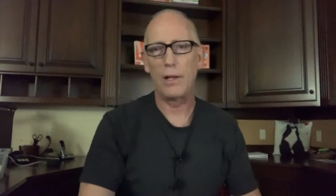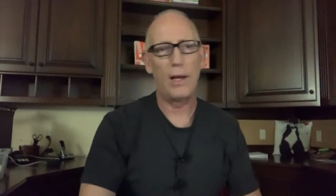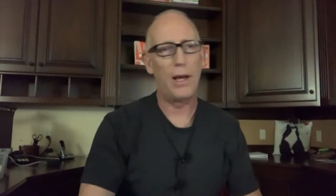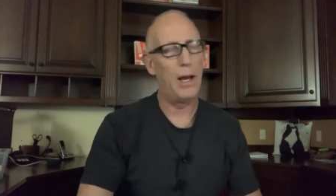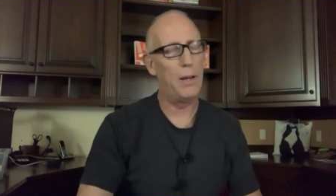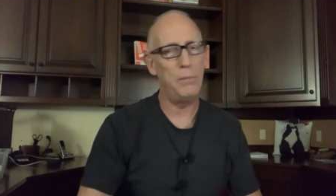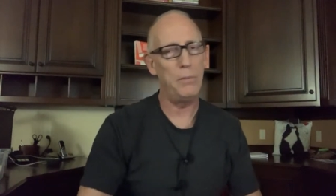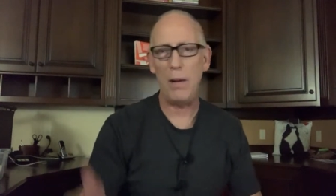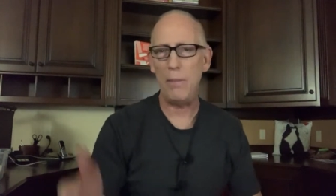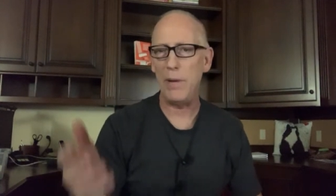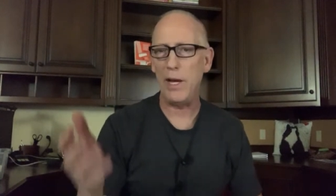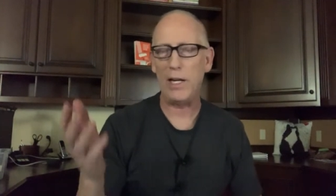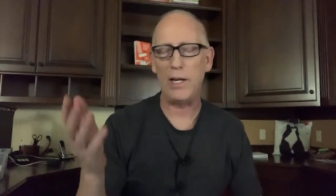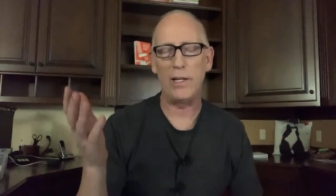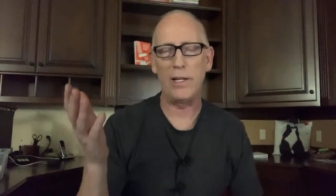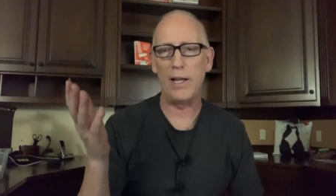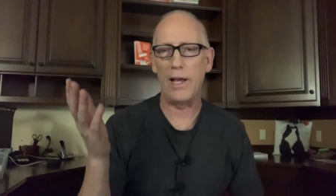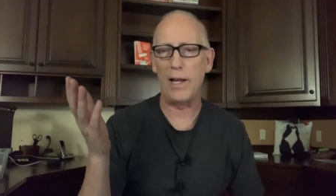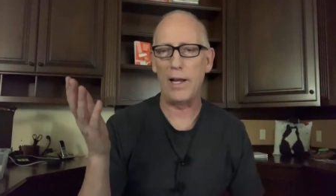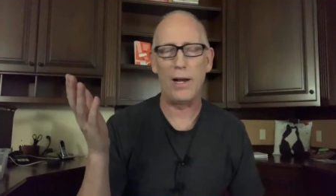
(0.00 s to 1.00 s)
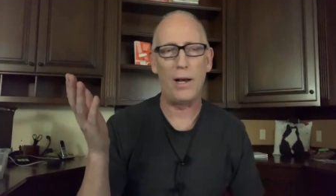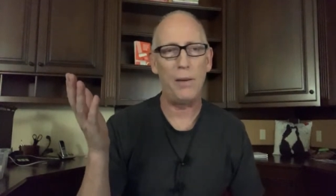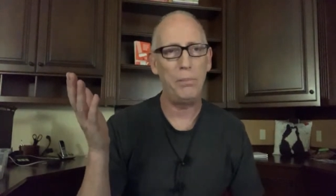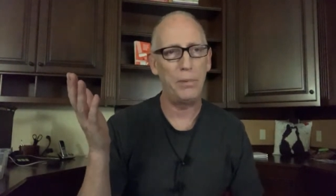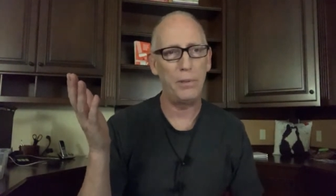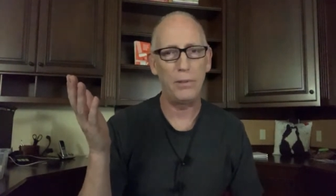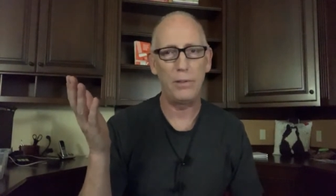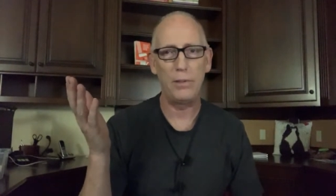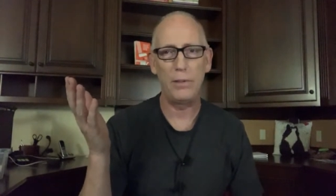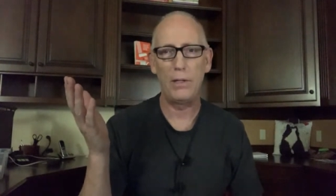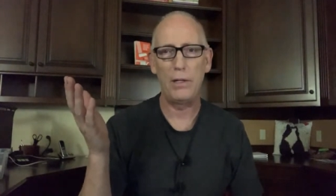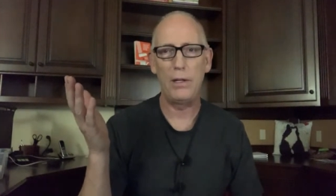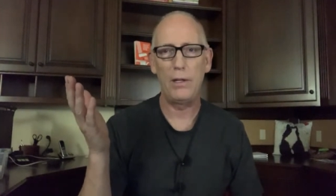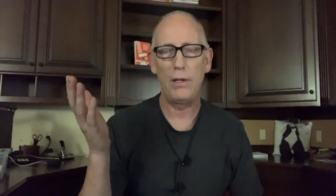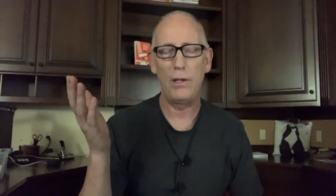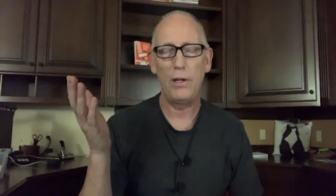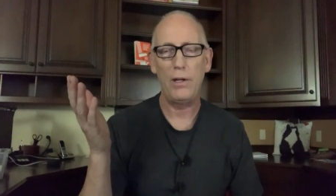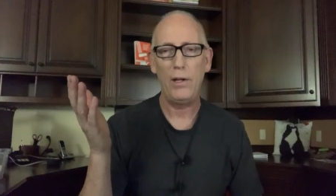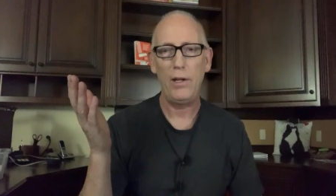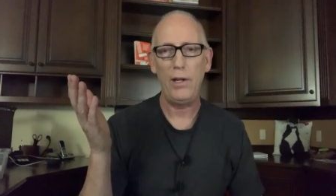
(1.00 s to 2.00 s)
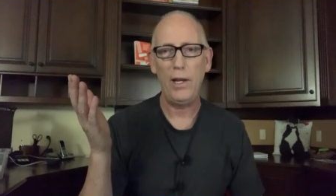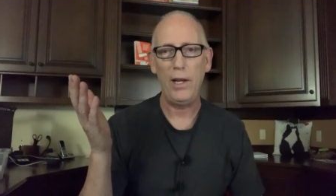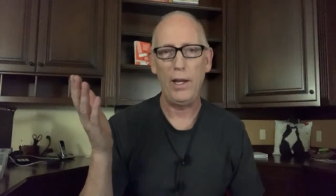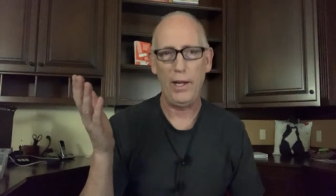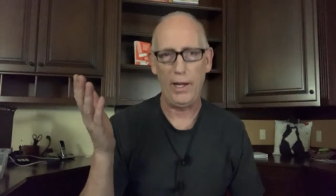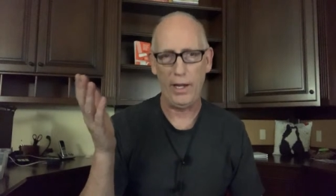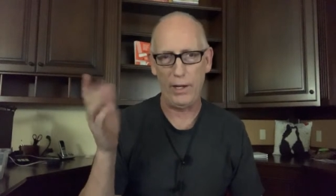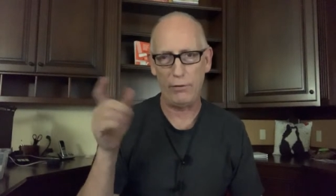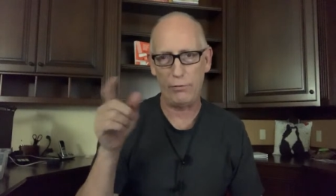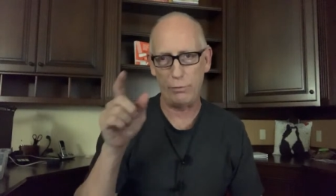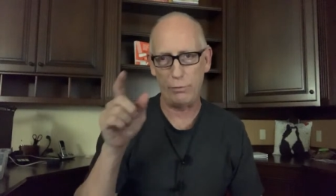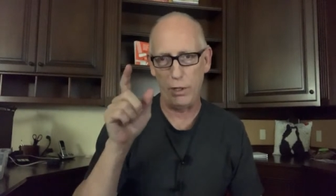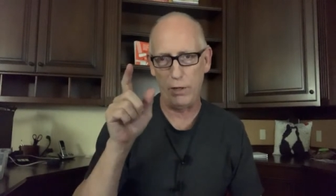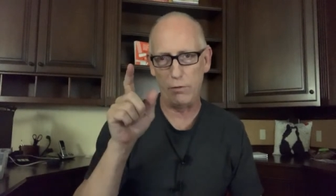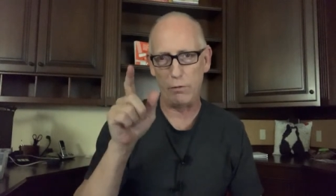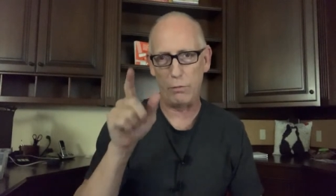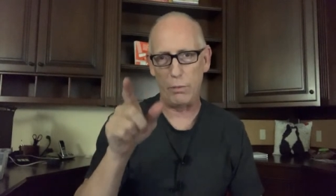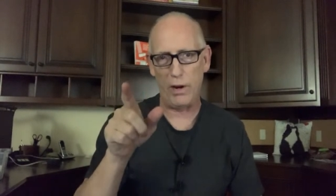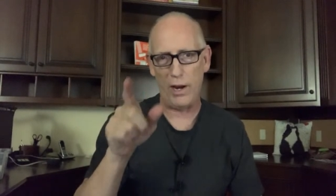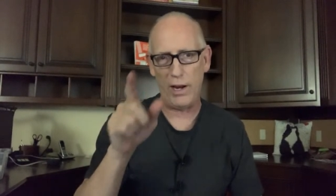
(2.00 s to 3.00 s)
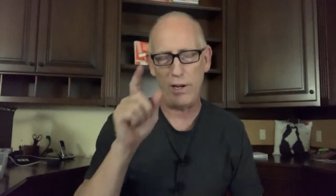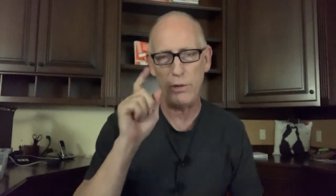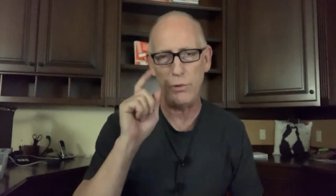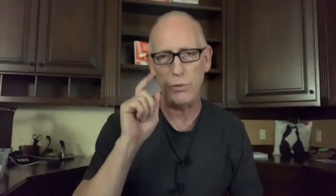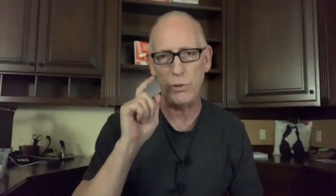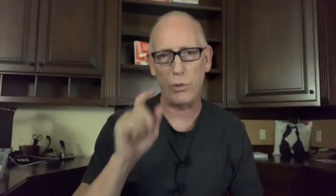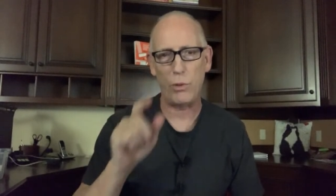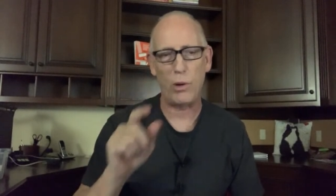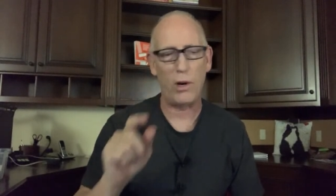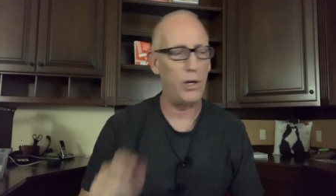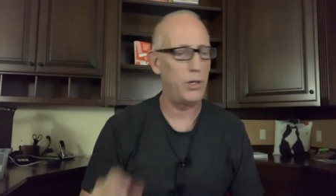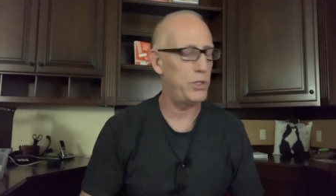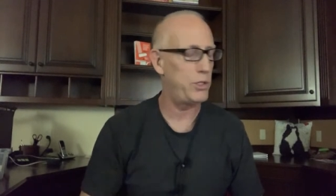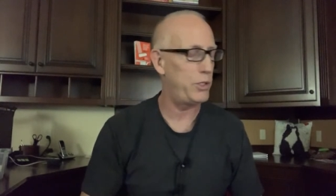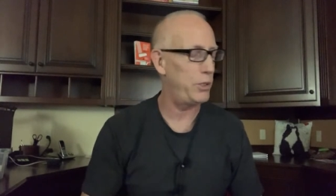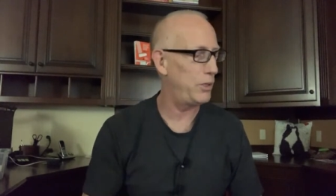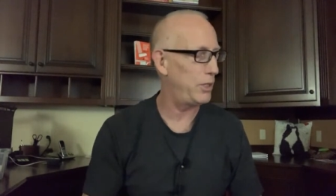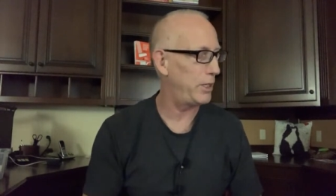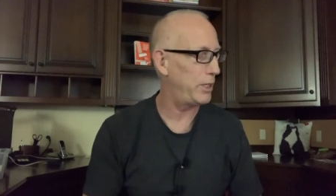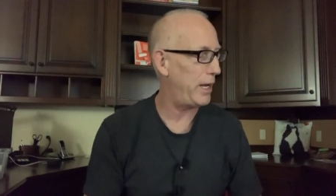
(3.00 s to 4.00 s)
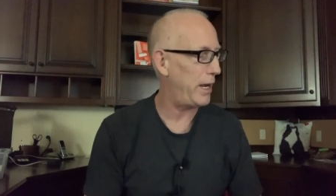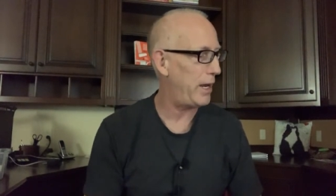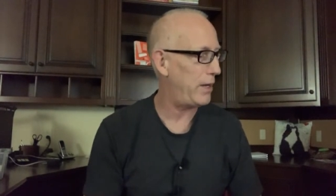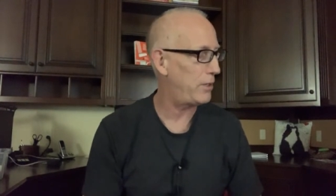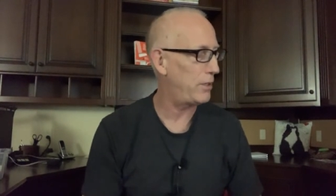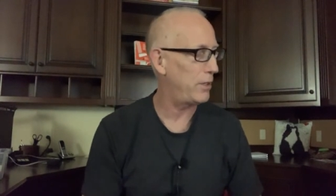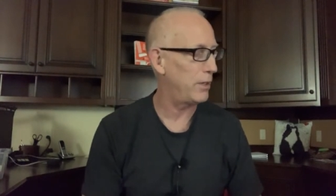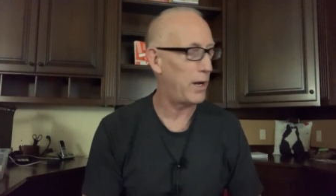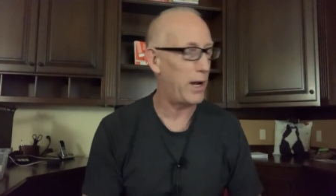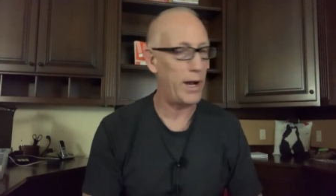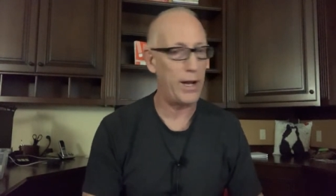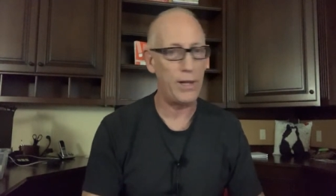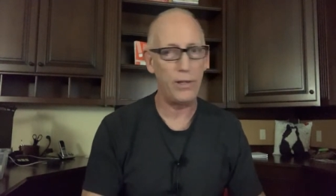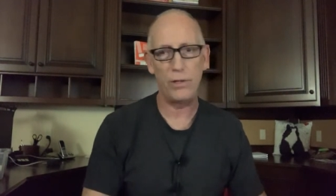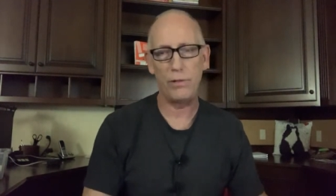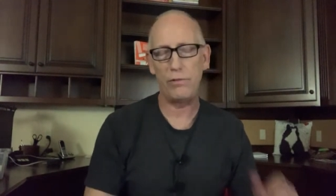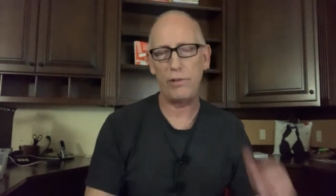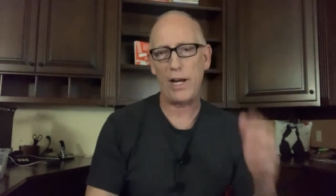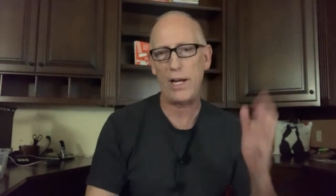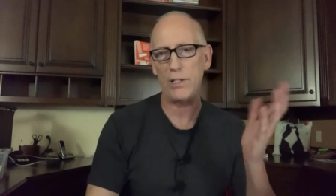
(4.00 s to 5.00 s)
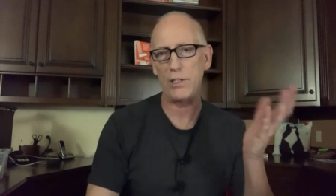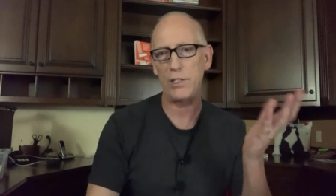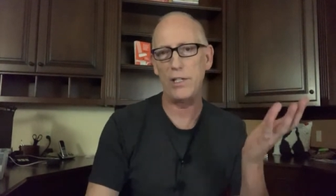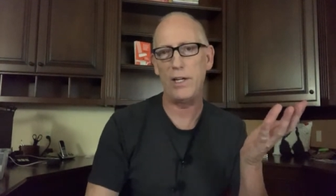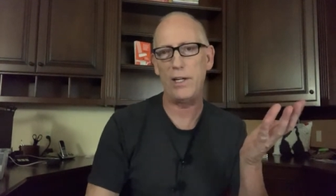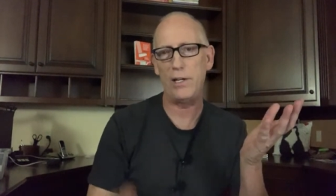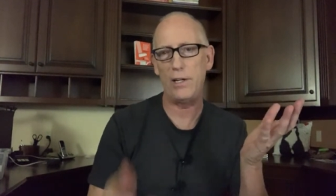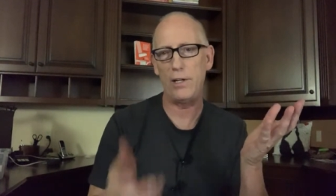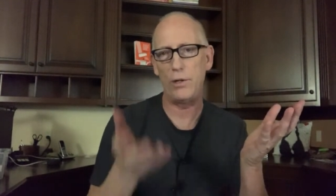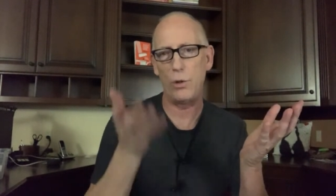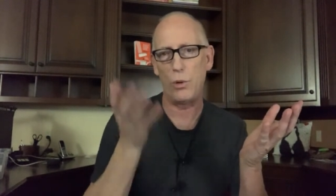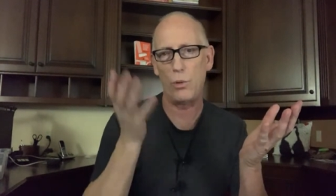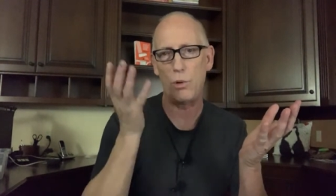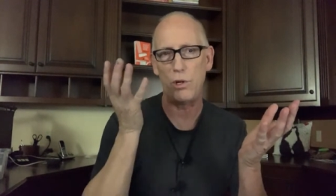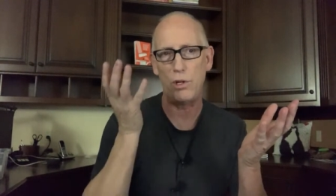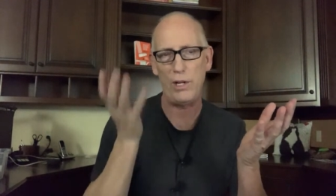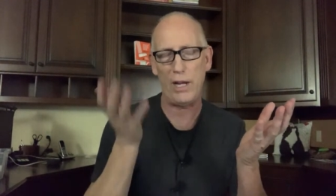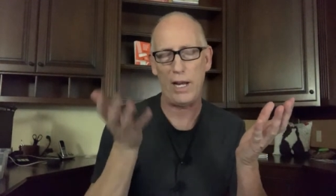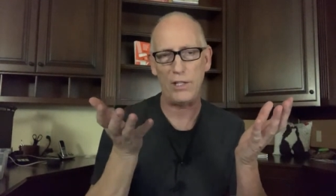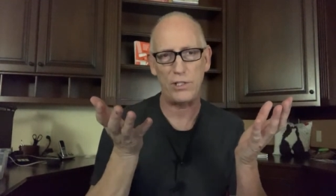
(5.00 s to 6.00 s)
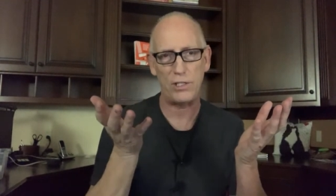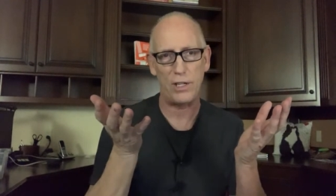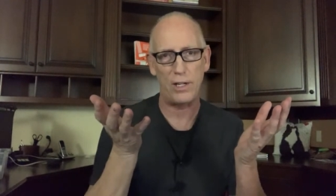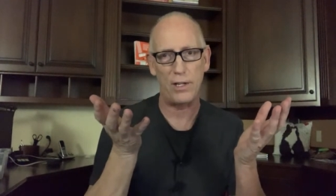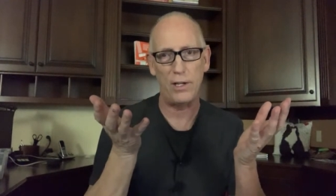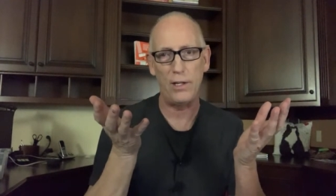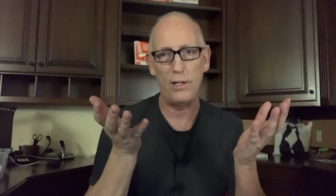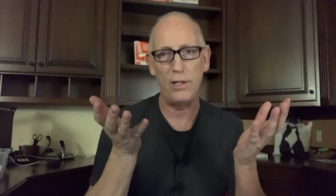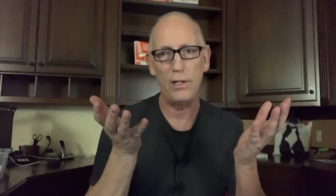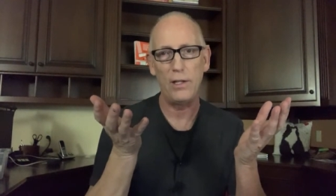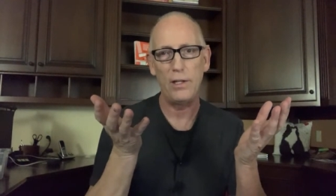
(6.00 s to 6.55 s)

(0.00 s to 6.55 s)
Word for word: I'm not making that up. If if Biden requires you to get either vaccinated or tested,